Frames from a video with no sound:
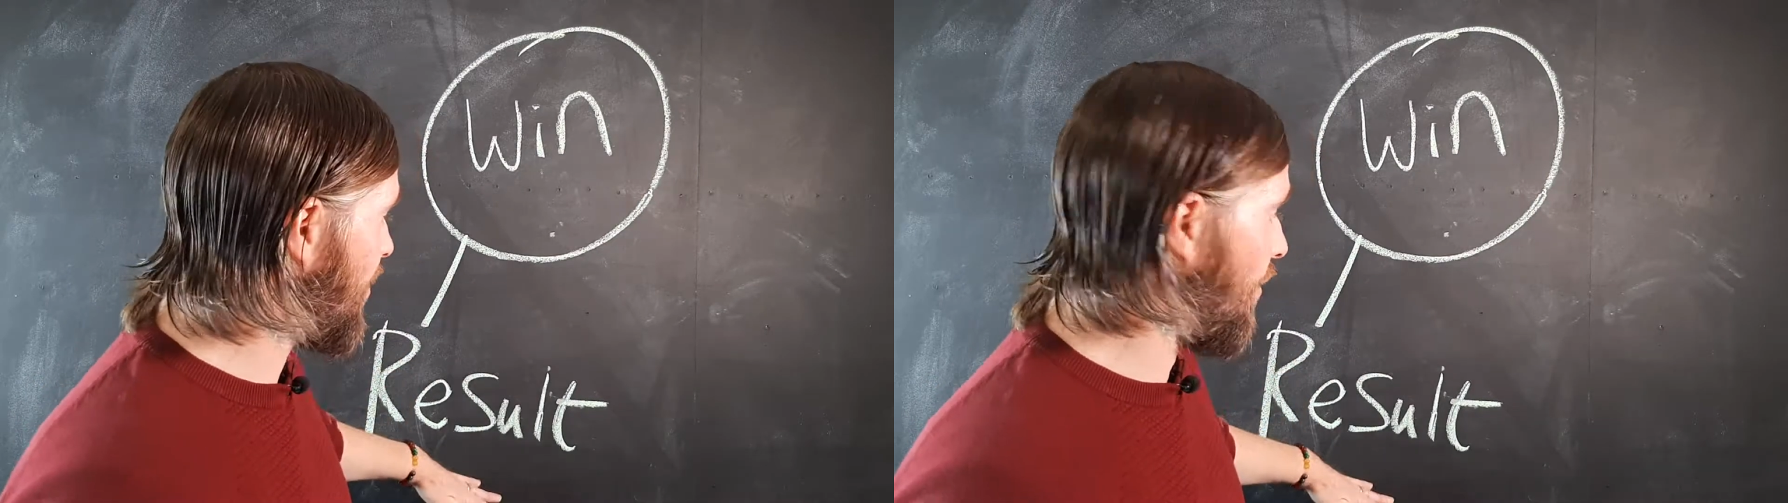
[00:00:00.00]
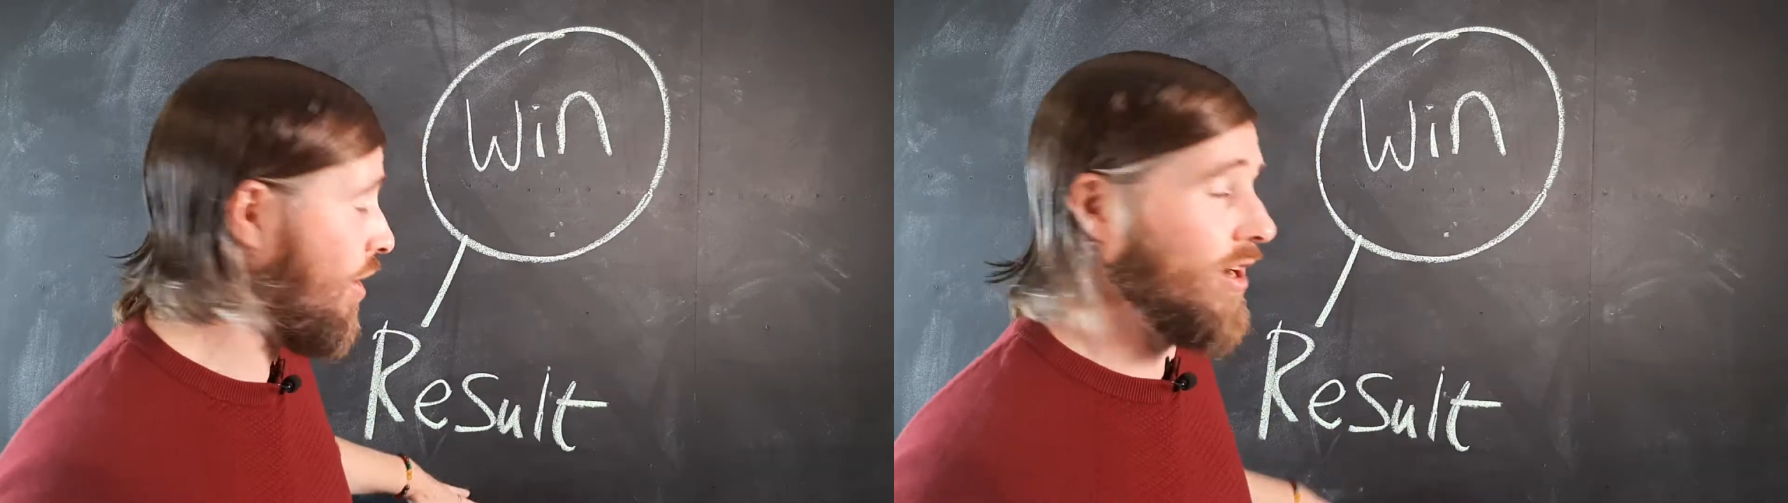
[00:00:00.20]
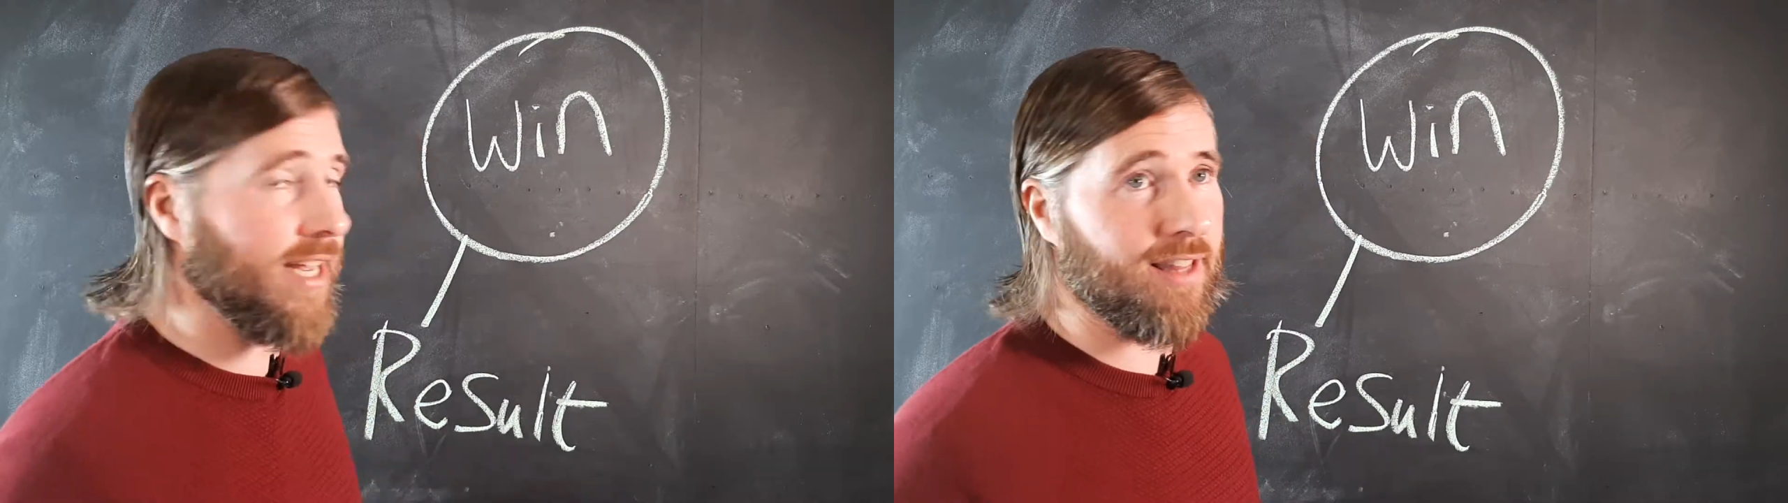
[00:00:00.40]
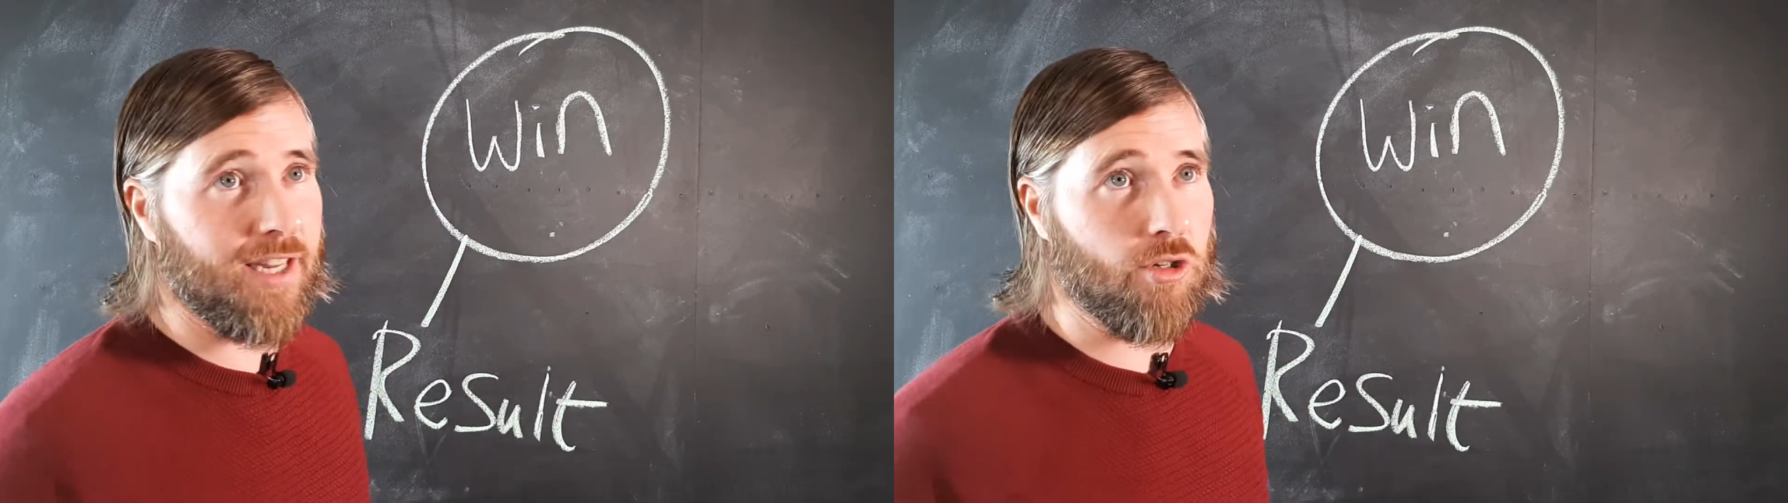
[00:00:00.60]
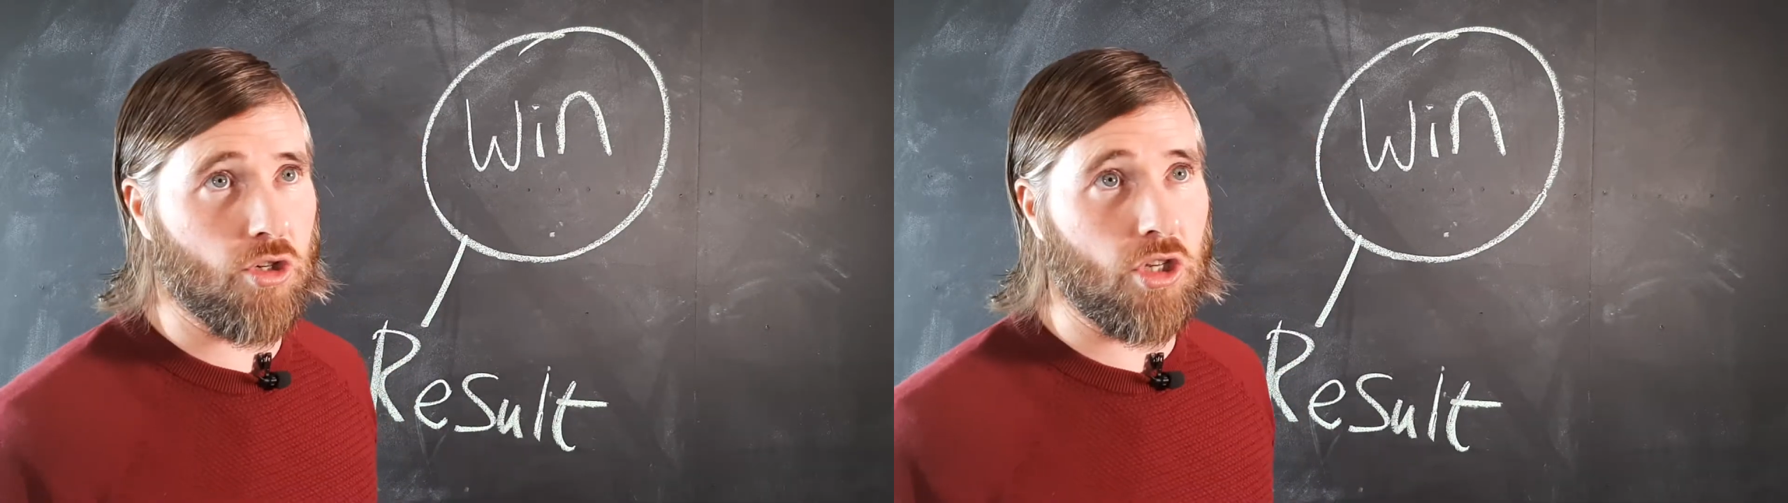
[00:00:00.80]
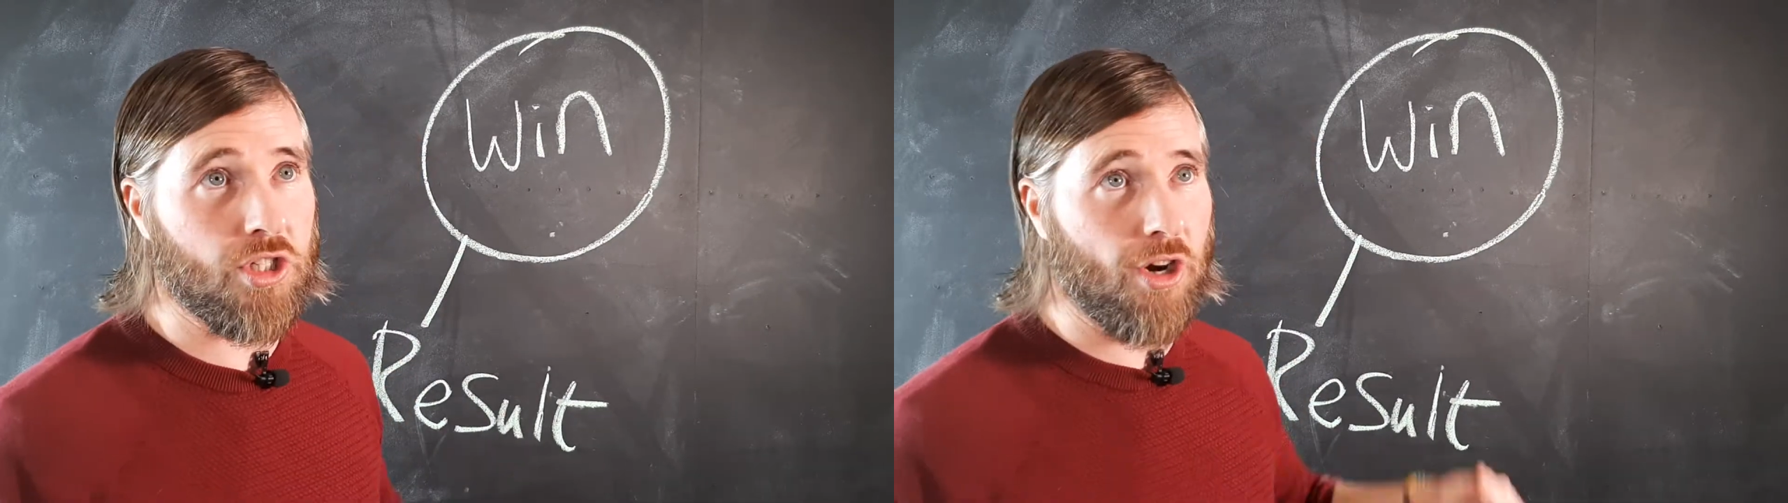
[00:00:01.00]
of how to get these results,